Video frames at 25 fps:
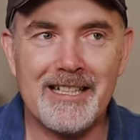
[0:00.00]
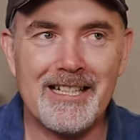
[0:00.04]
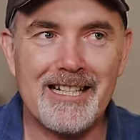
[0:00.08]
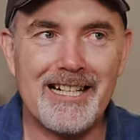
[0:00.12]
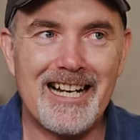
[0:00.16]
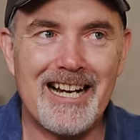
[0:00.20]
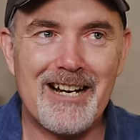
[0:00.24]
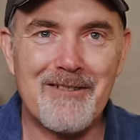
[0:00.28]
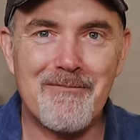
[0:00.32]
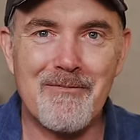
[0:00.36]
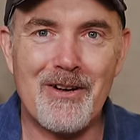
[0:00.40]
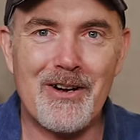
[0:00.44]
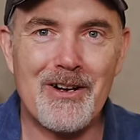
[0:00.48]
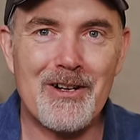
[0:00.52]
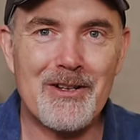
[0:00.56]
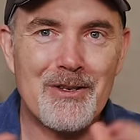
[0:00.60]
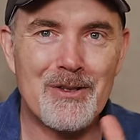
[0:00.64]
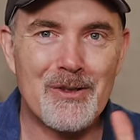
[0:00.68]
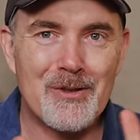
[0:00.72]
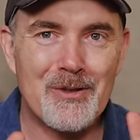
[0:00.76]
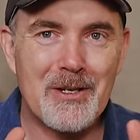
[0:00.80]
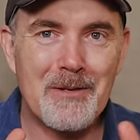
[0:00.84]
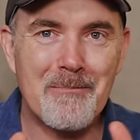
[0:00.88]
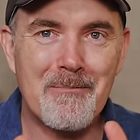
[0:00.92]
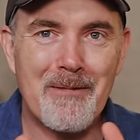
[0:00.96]
Um, I
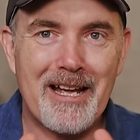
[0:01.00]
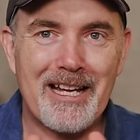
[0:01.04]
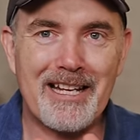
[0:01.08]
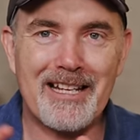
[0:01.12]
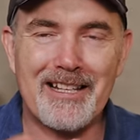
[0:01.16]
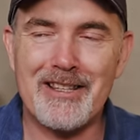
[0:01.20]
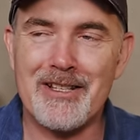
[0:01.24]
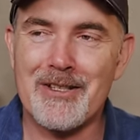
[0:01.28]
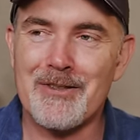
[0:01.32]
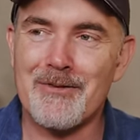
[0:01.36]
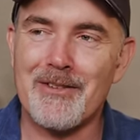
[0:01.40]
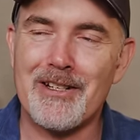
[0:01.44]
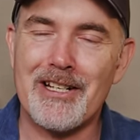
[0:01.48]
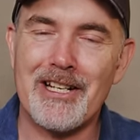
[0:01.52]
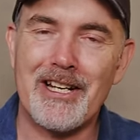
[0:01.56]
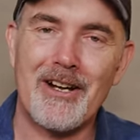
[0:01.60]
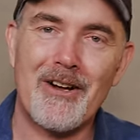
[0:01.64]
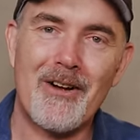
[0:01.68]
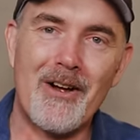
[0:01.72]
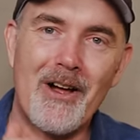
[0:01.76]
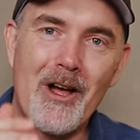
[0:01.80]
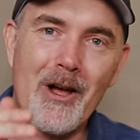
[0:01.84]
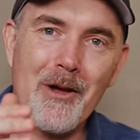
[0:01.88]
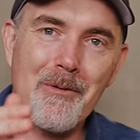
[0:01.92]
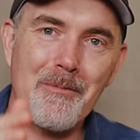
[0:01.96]
enjoyed making this video.
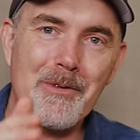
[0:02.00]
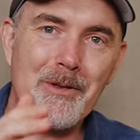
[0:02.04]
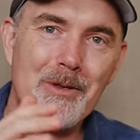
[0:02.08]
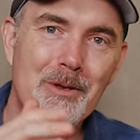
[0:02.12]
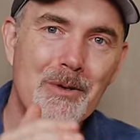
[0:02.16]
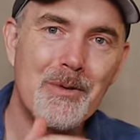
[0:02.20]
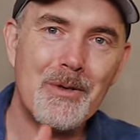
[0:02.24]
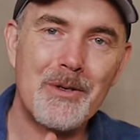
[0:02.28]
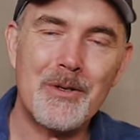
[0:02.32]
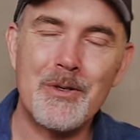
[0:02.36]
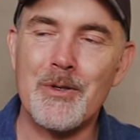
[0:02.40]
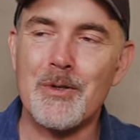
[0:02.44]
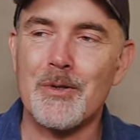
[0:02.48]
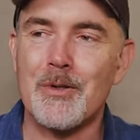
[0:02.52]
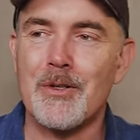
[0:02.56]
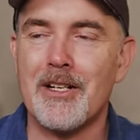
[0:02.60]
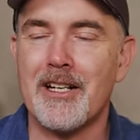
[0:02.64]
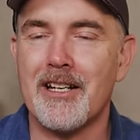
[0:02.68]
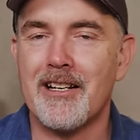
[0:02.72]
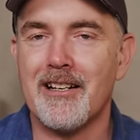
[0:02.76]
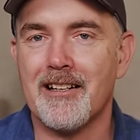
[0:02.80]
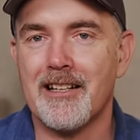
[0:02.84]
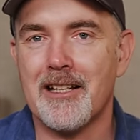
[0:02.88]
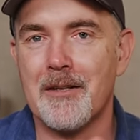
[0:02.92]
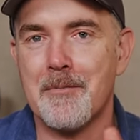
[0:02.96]
I hope you enjoyed
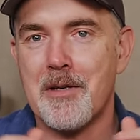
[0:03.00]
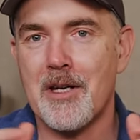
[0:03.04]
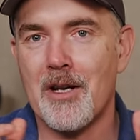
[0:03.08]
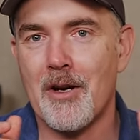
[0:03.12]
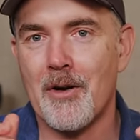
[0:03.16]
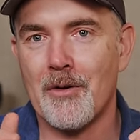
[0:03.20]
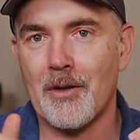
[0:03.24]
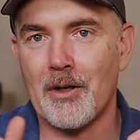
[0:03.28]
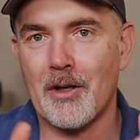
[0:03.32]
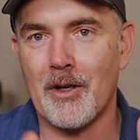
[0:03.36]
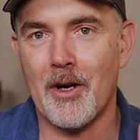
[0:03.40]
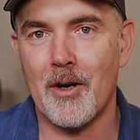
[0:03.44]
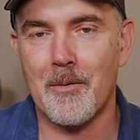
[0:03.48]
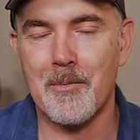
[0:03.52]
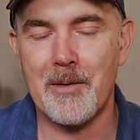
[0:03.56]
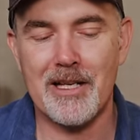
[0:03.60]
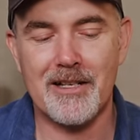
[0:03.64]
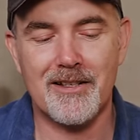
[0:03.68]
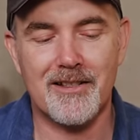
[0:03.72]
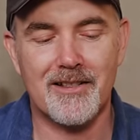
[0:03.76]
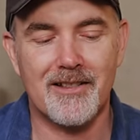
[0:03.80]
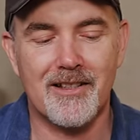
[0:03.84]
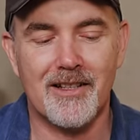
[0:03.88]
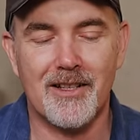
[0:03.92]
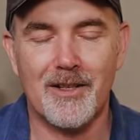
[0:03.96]
it. Let me know in the
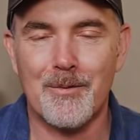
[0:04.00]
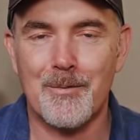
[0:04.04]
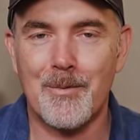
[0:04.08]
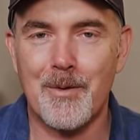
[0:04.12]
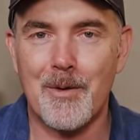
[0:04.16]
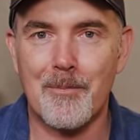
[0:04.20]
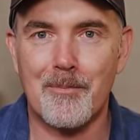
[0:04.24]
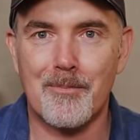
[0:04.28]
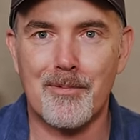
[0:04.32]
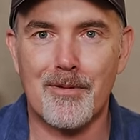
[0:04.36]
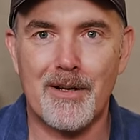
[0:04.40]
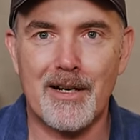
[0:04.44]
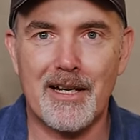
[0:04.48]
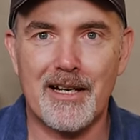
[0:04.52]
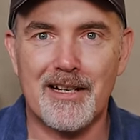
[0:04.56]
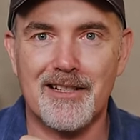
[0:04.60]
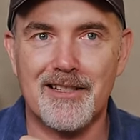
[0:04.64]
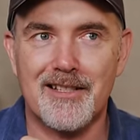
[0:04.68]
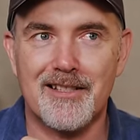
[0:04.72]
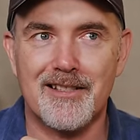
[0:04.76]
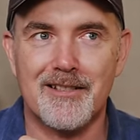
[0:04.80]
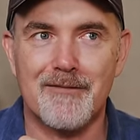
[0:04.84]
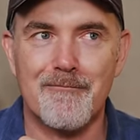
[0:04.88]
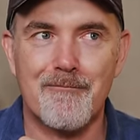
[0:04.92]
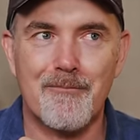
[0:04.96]
comments what
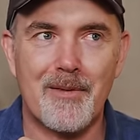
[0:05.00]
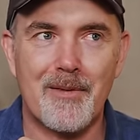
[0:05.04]
products